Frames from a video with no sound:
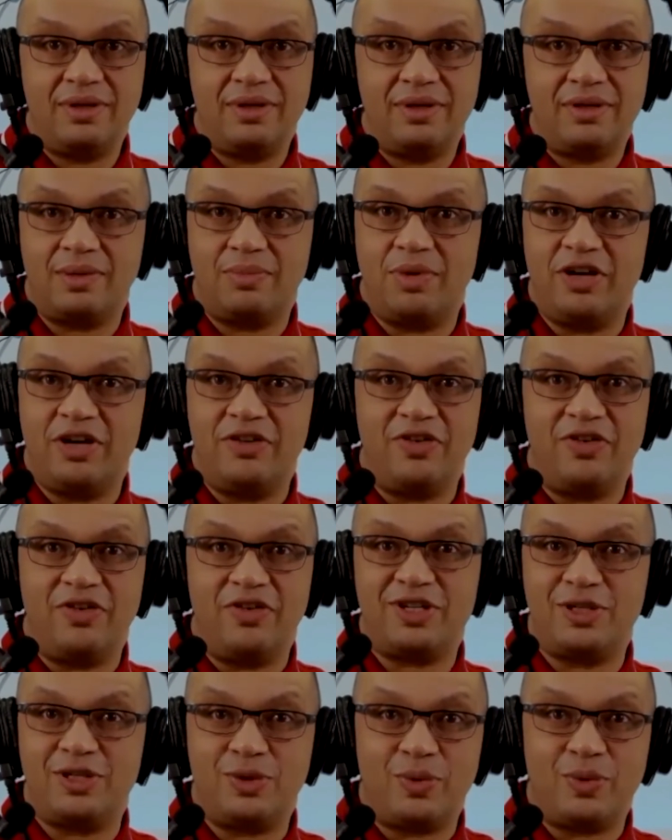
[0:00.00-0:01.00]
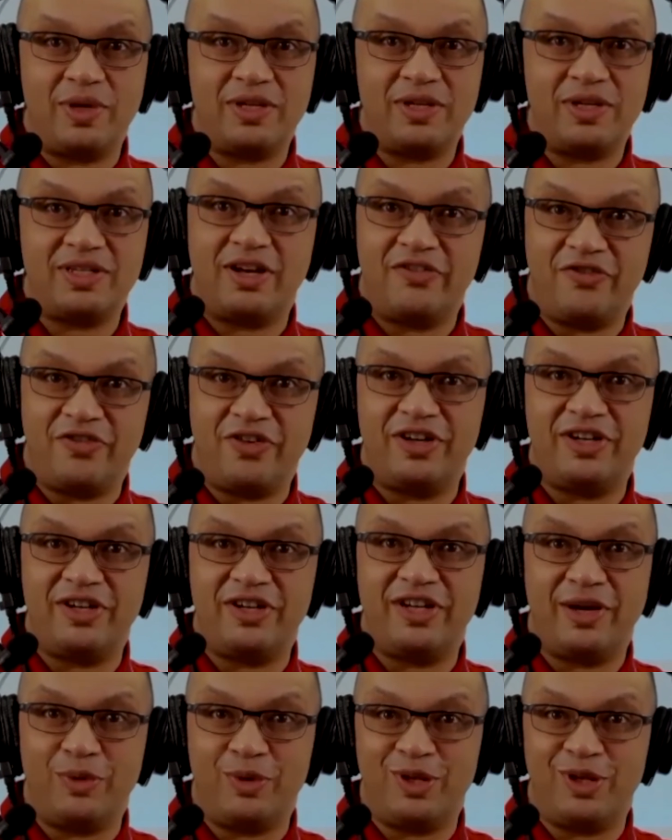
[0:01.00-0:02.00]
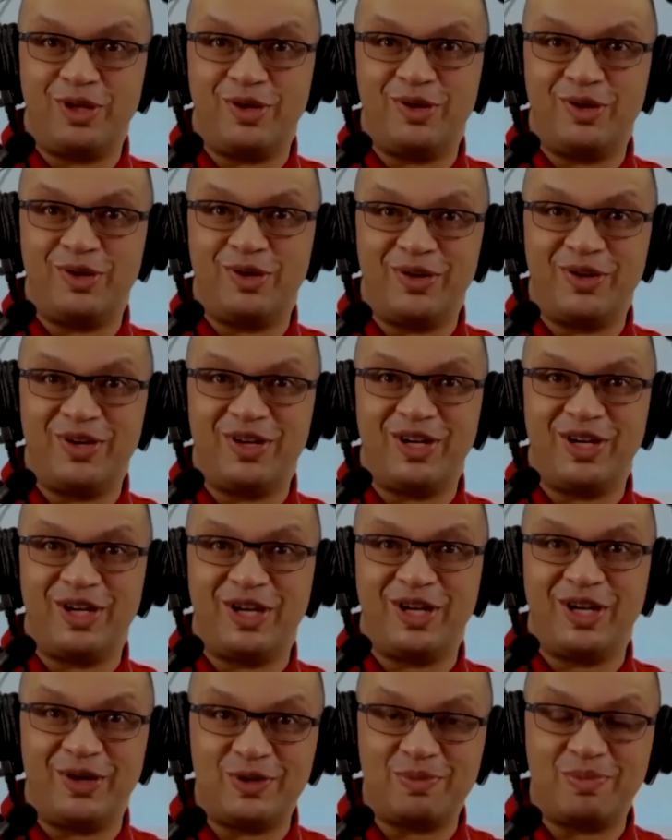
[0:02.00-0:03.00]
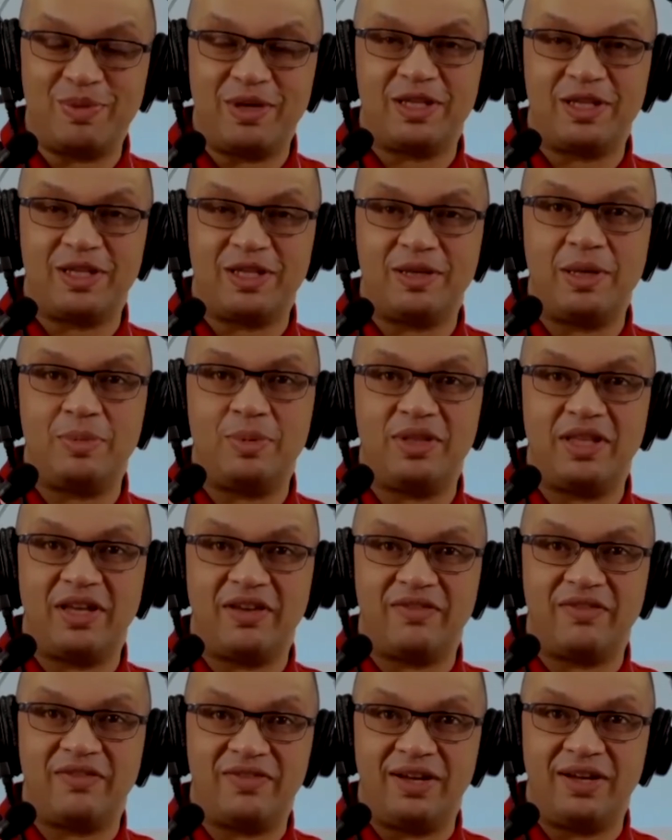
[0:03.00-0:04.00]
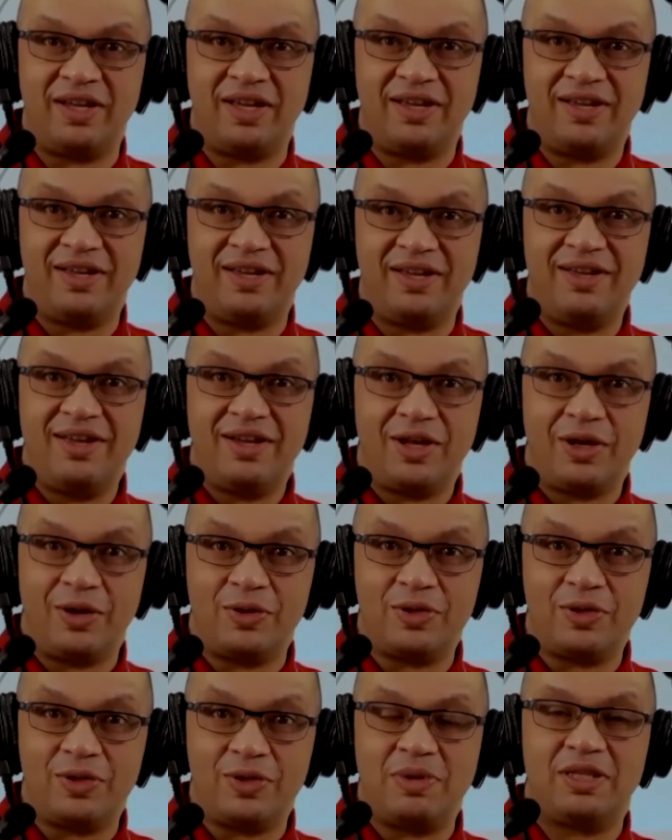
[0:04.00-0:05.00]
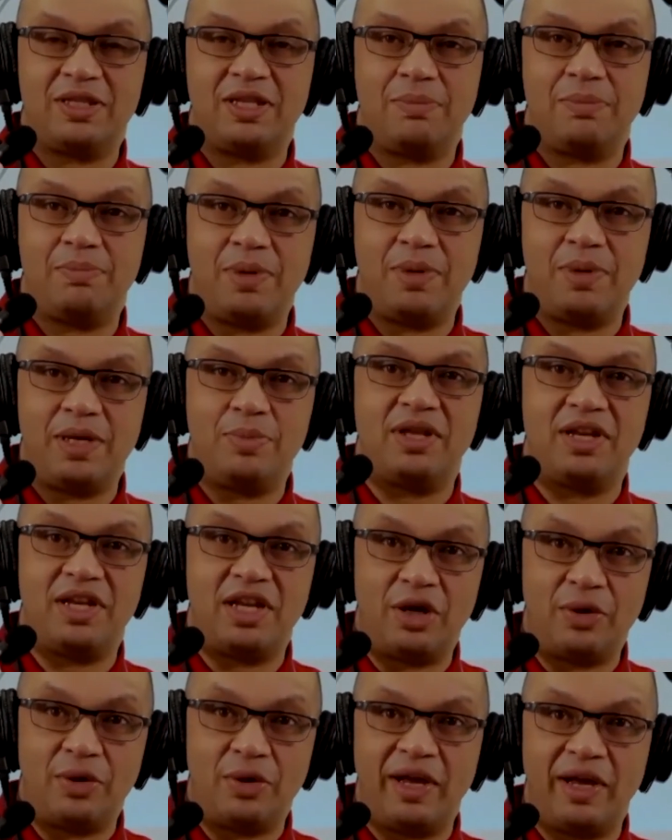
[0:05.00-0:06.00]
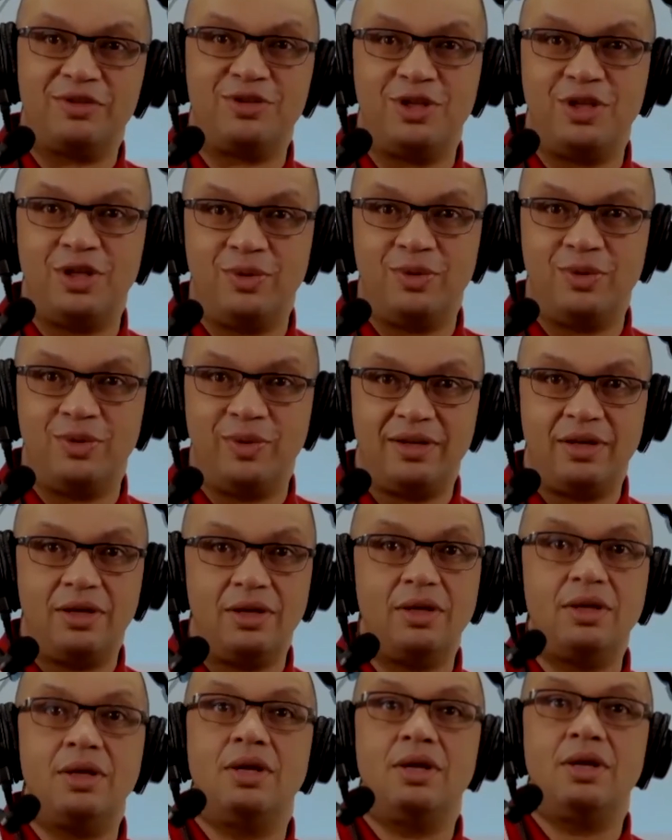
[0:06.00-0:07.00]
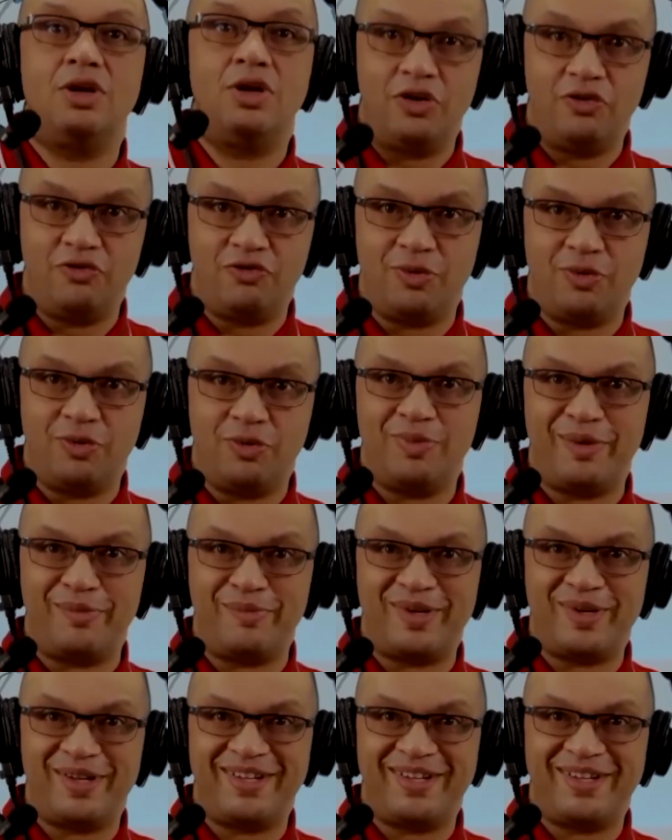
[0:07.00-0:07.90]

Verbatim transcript: So, my advice is always go and find out what you don't know. Go and speak to people that have done it. Go and speak to the people that know how to do it. Learn from them.